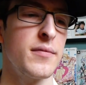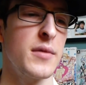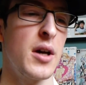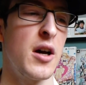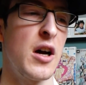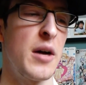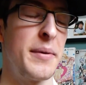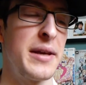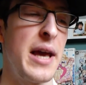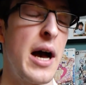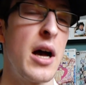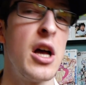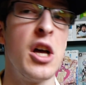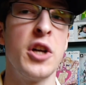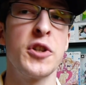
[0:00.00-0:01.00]
But
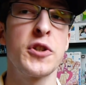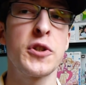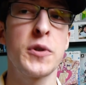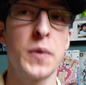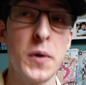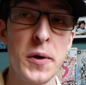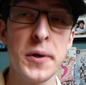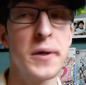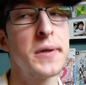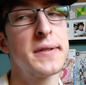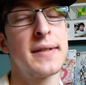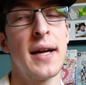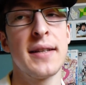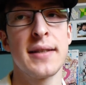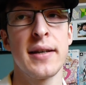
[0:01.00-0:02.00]
yeah, screw you,
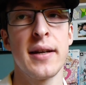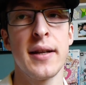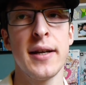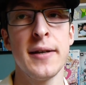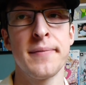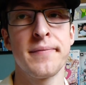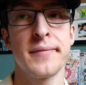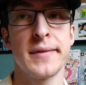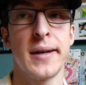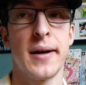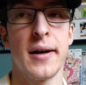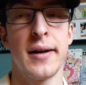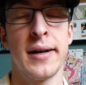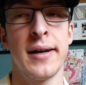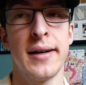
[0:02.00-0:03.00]
Steins Elite.
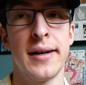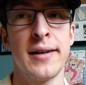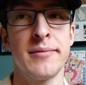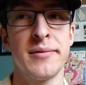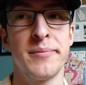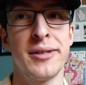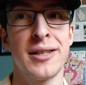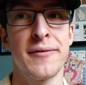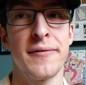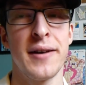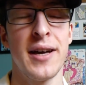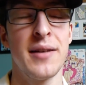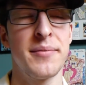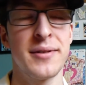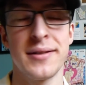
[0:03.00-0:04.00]
I'm a big
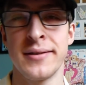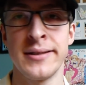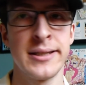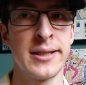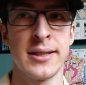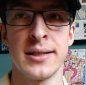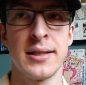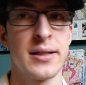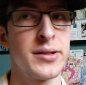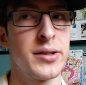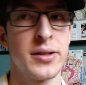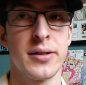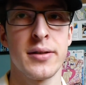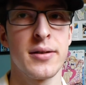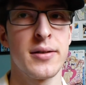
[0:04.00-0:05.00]
fan, but
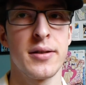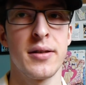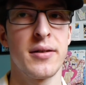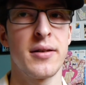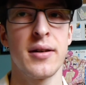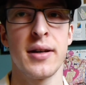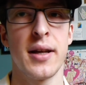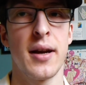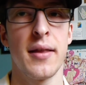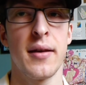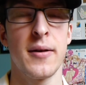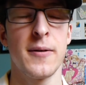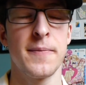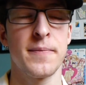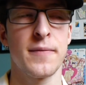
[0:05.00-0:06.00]
you're not getting
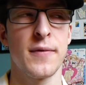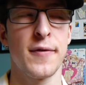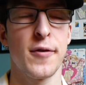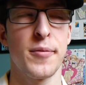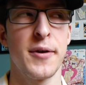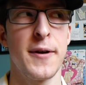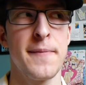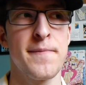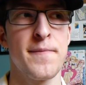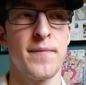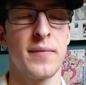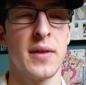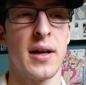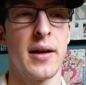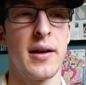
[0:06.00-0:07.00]
there for me.
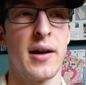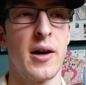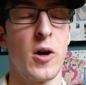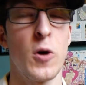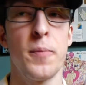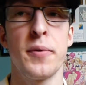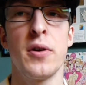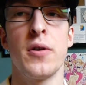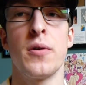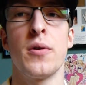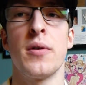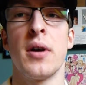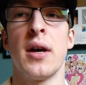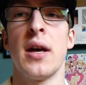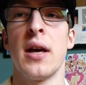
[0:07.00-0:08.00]
And I hope
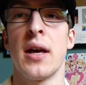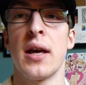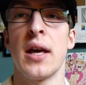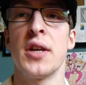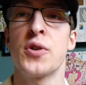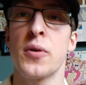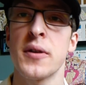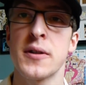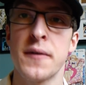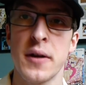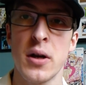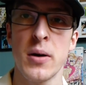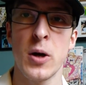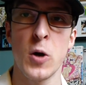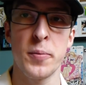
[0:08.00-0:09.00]
you enjoyed this
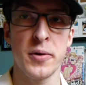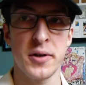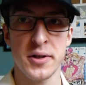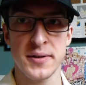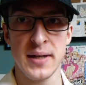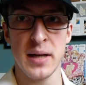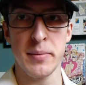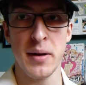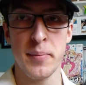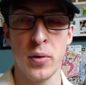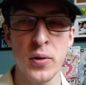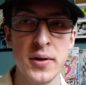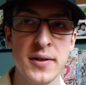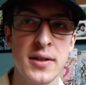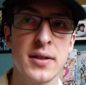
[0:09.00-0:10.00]
video. I hope you understand my
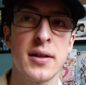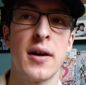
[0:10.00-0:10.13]
points.